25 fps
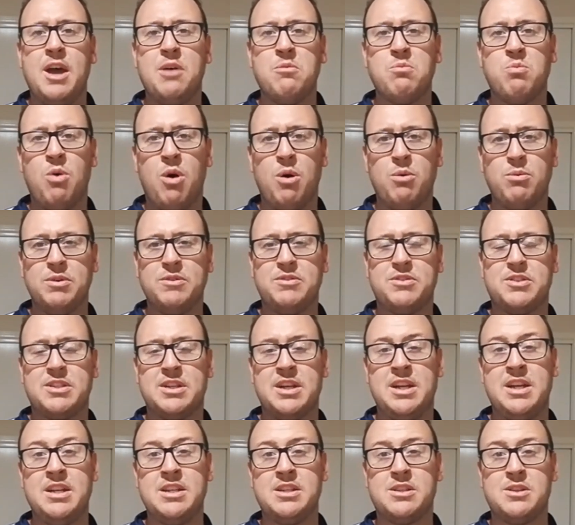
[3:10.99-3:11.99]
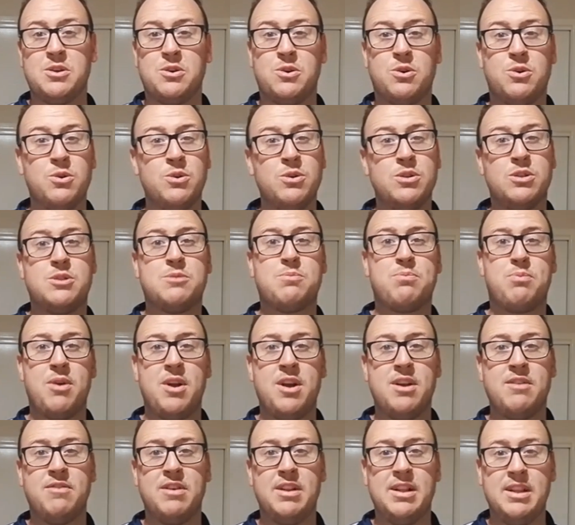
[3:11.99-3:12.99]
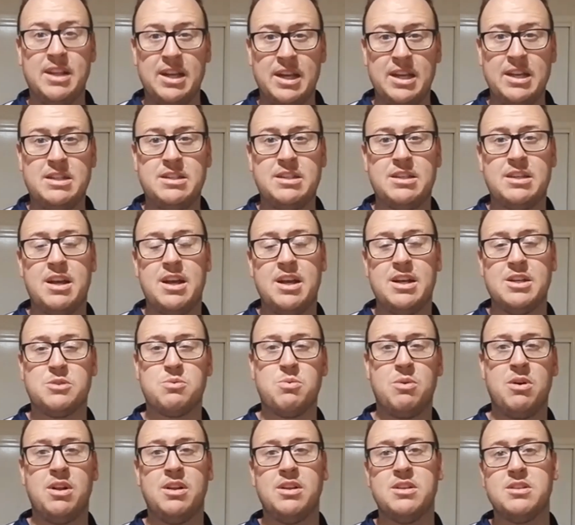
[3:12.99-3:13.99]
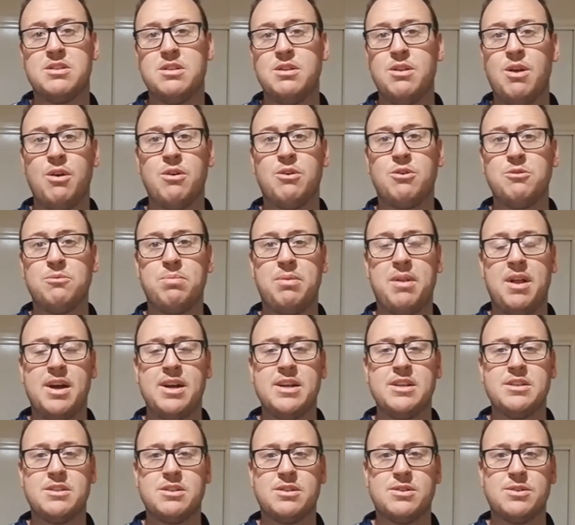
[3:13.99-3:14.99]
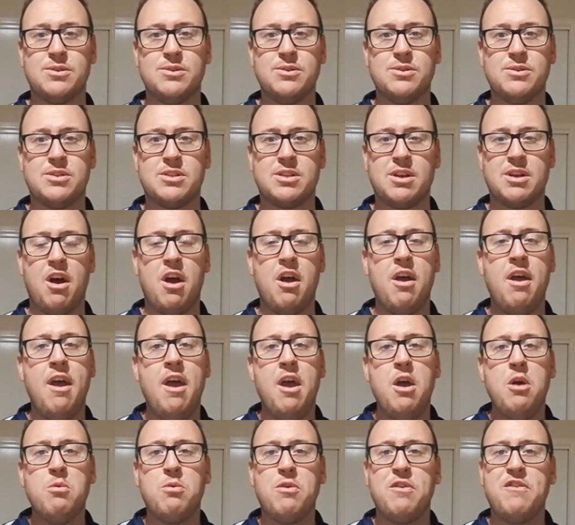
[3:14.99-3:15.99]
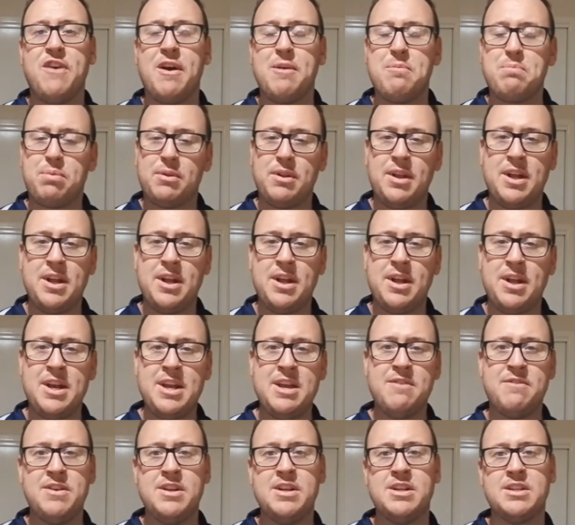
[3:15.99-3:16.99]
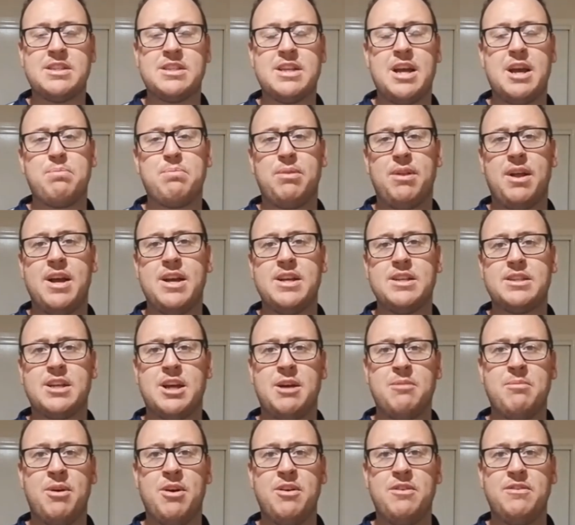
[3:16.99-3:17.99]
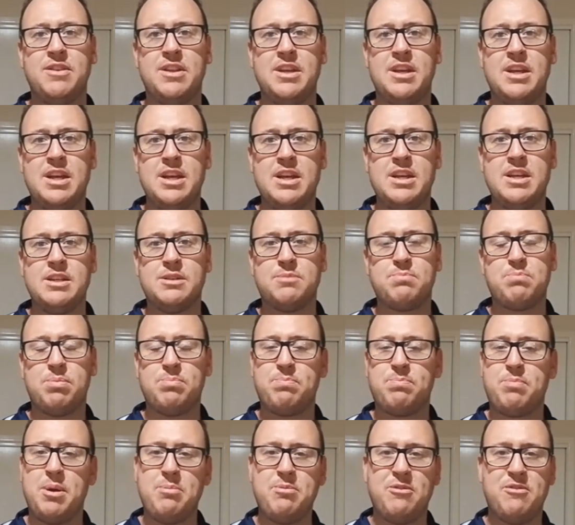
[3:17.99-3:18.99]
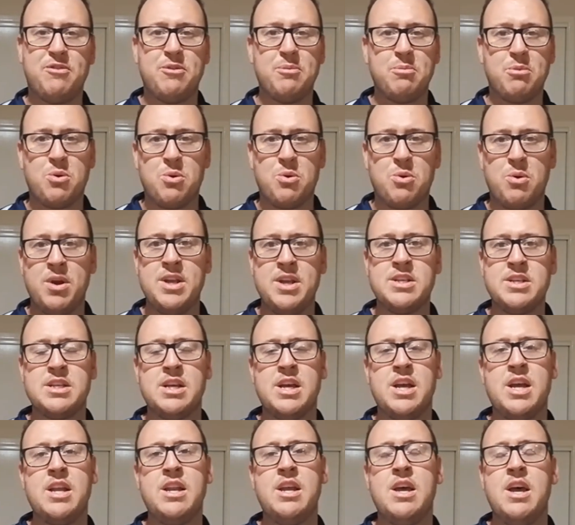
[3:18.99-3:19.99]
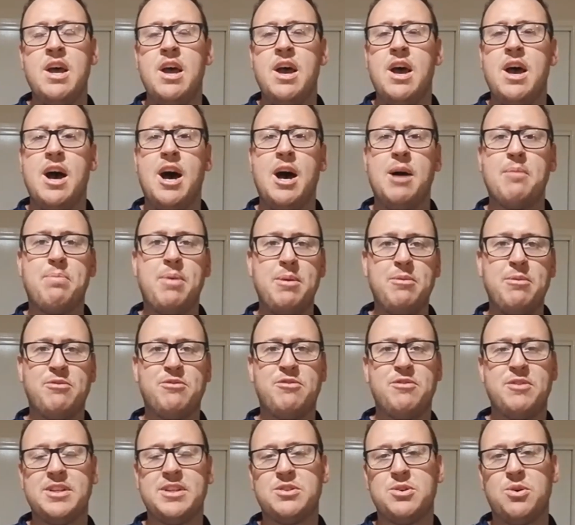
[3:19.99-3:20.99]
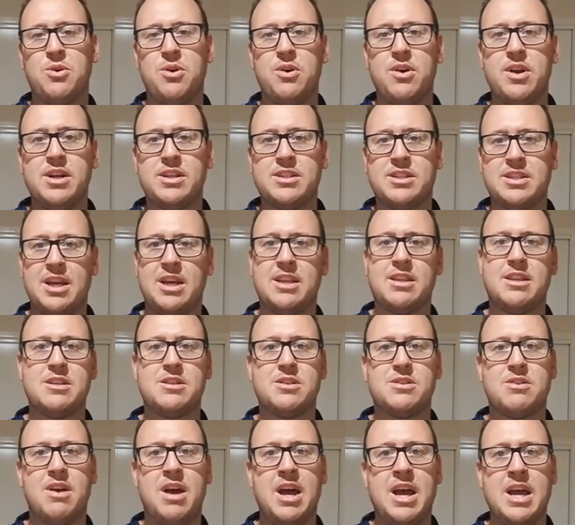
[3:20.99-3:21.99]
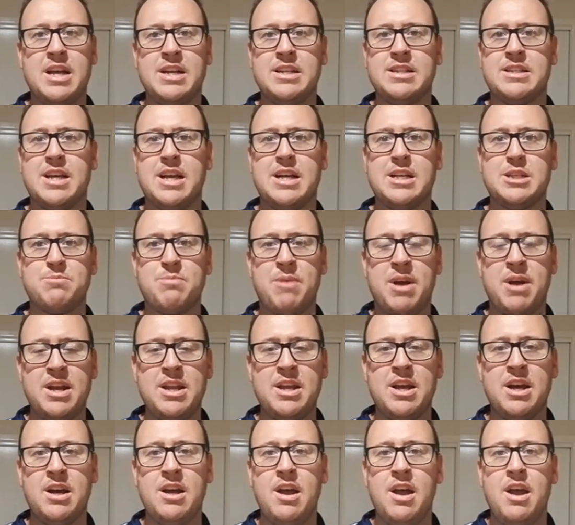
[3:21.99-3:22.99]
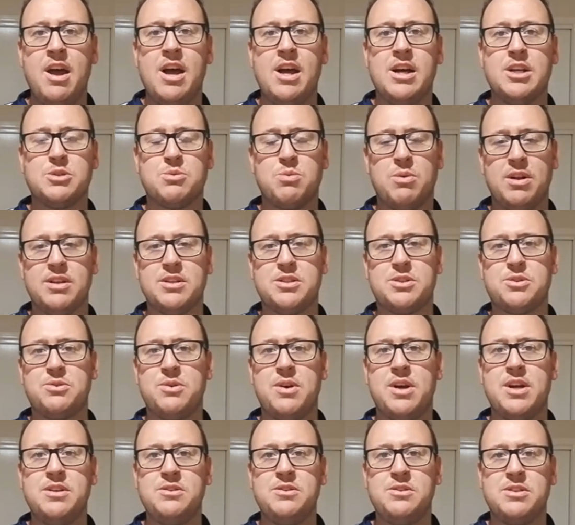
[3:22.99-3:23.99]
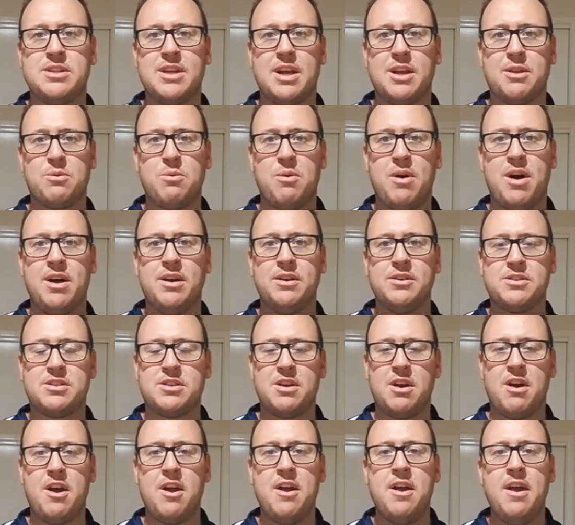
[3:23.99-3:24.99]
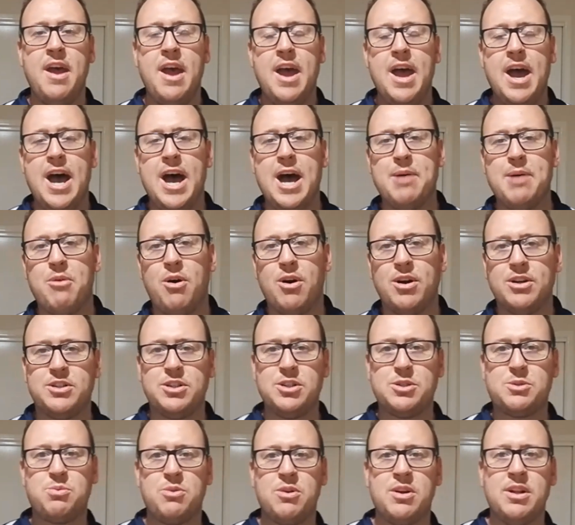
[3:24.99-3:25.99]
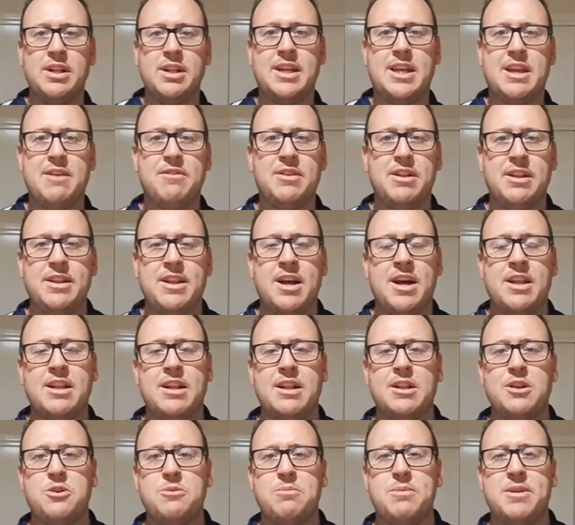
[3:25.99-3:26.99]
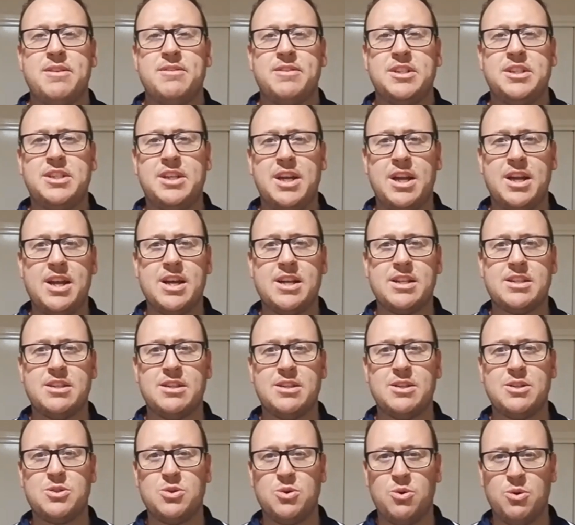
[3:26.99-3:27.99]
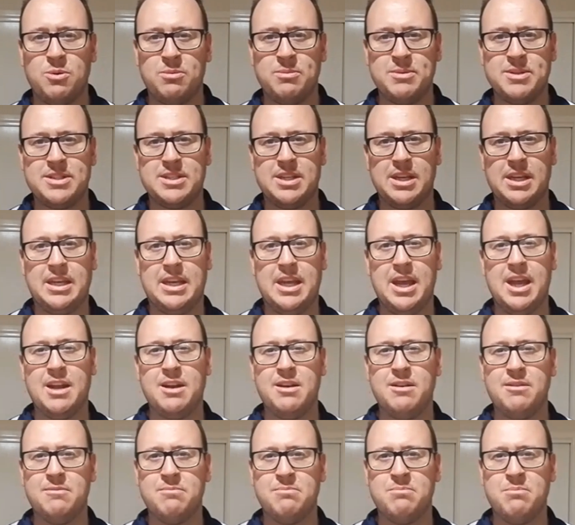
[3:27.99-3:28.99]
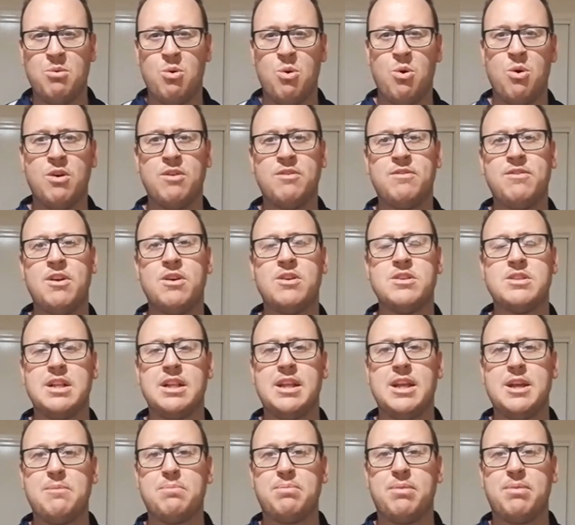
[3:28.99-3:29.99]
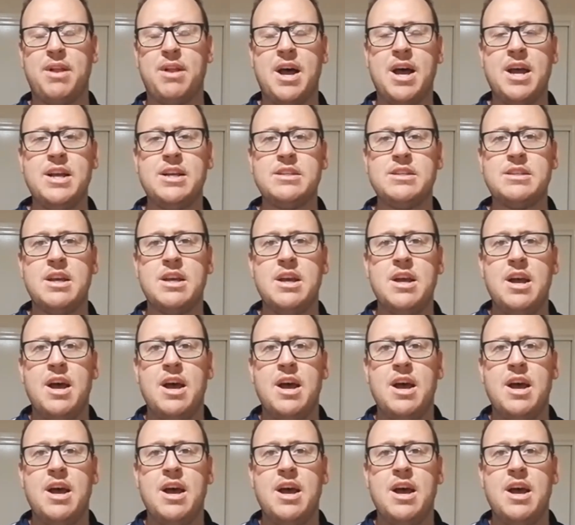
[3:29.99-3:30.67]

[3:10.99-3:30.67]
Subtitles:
And what we've seen is a good spread of elite as well as local players too. So we've had plenty of interstate players come over the years, people from Queensland, people from Victoria, South Australia and Tasmania, as well as throughout New South Wales. So I just want to give another little bit of a shout out to the tournament to get more of those elite players.